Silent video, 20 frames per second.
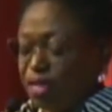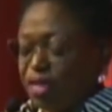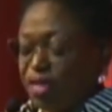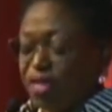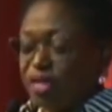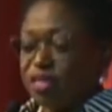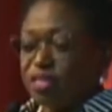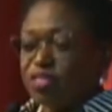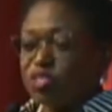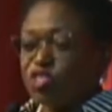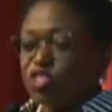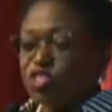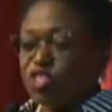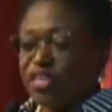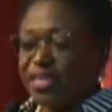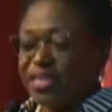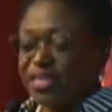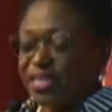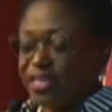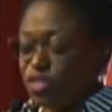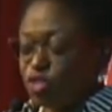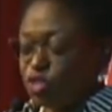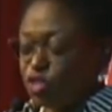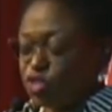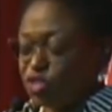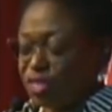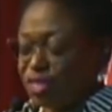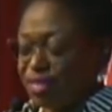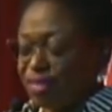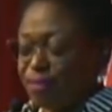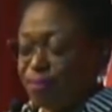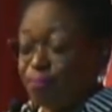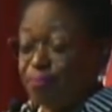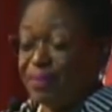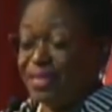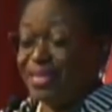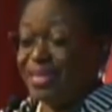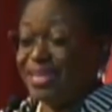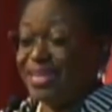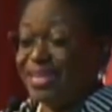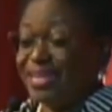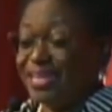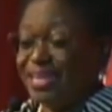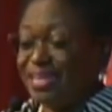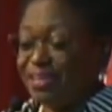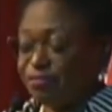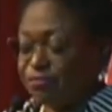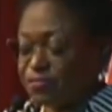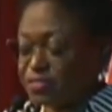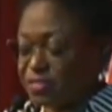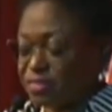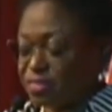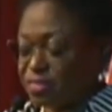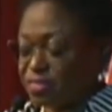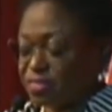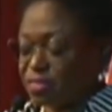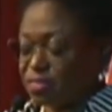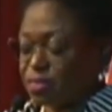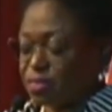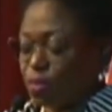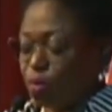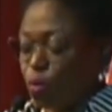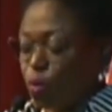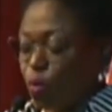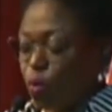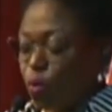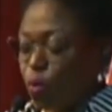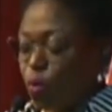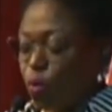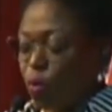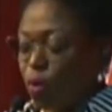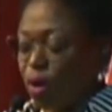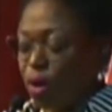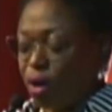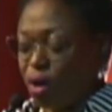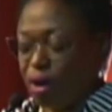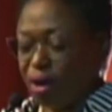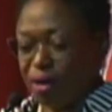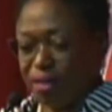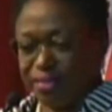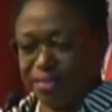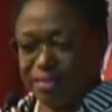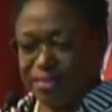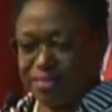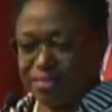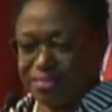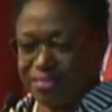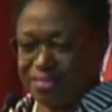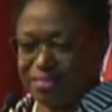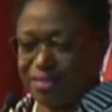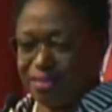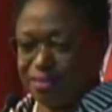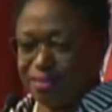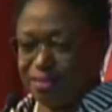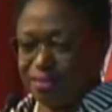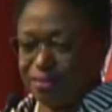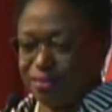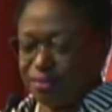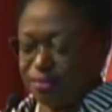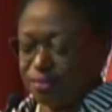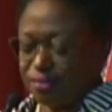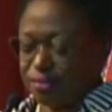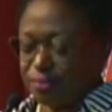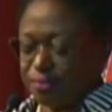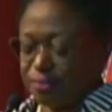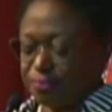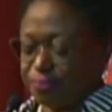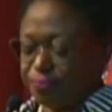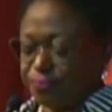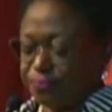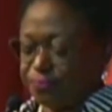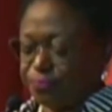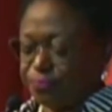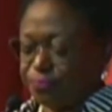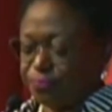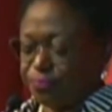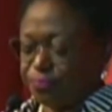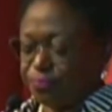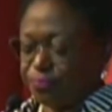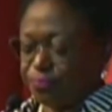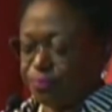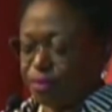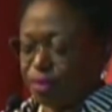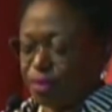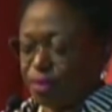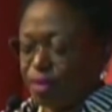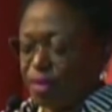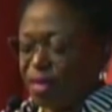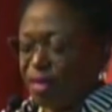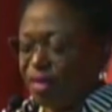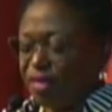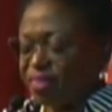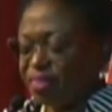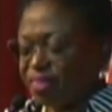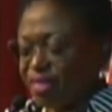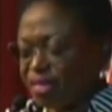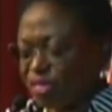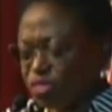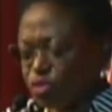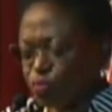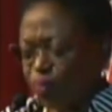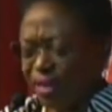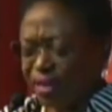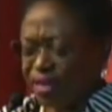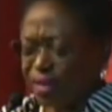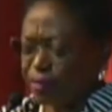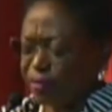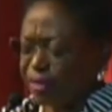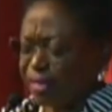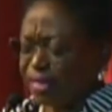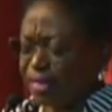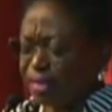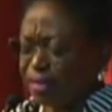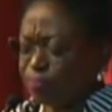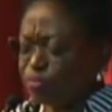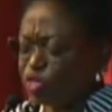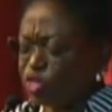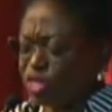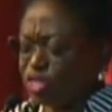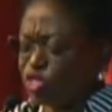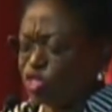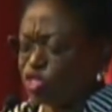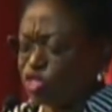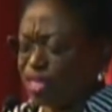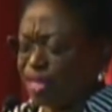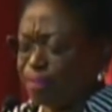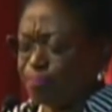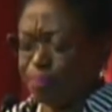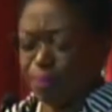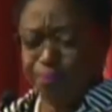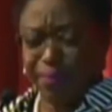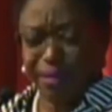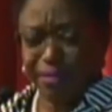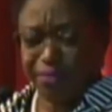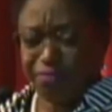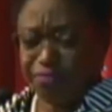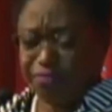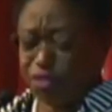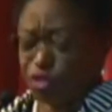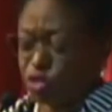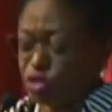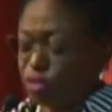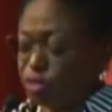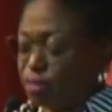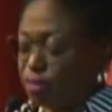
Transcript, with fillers: change in beliefs or understandings. Thus, while curriculum change can be beneficial,